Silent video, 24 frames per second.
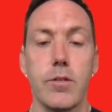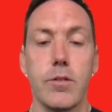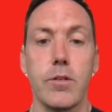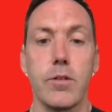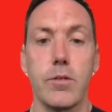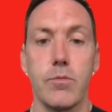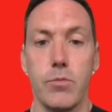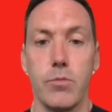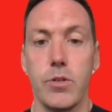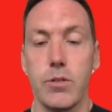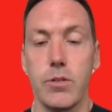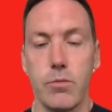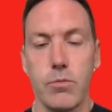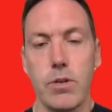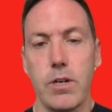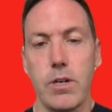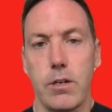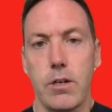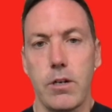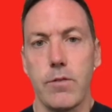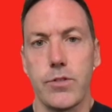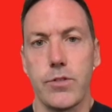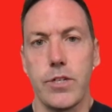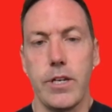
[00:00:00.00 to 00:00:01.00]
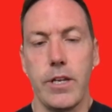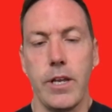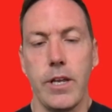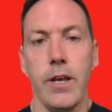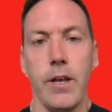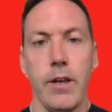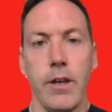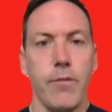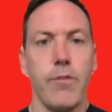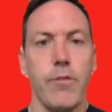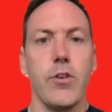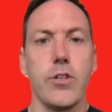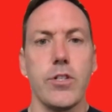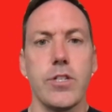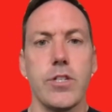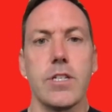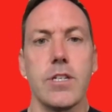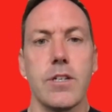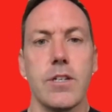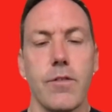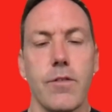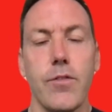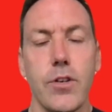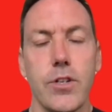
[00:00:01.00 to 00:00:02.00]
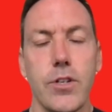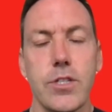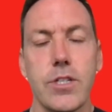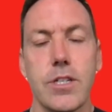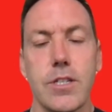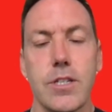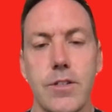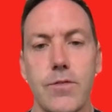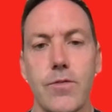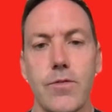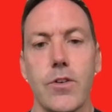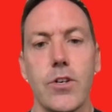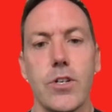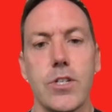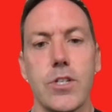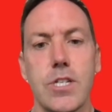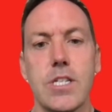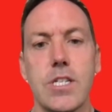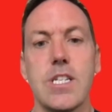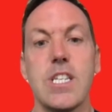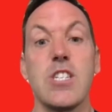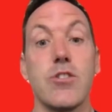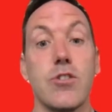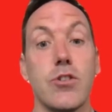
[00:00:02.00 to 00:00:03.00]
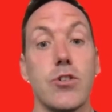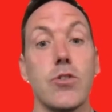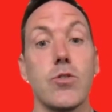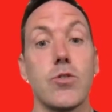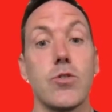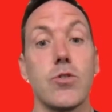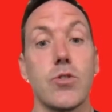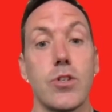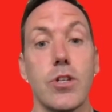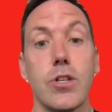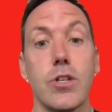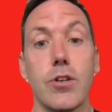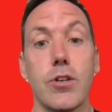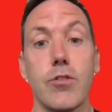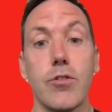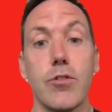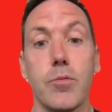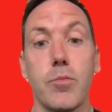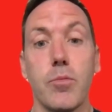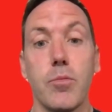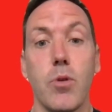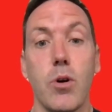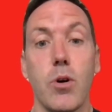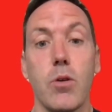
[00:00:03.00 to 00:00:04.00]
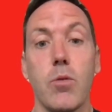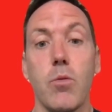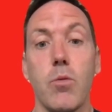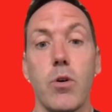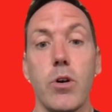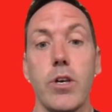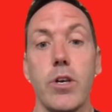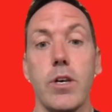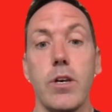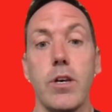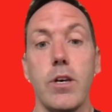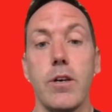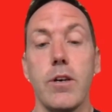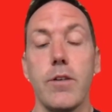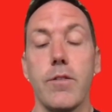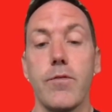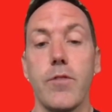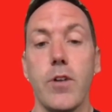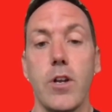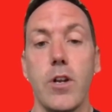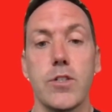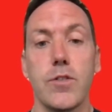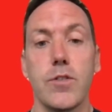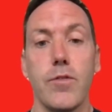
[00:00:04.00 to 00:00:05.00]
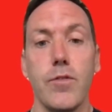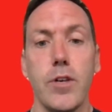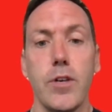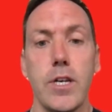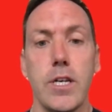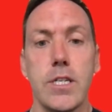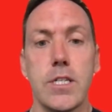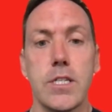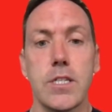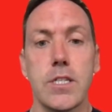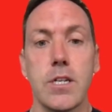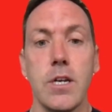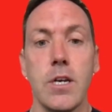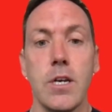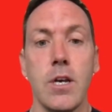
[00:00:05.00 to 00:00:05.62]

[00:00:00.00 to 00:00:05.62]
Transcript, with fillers: We obviously first thing first things first is introduced to the group what what your philosophy is,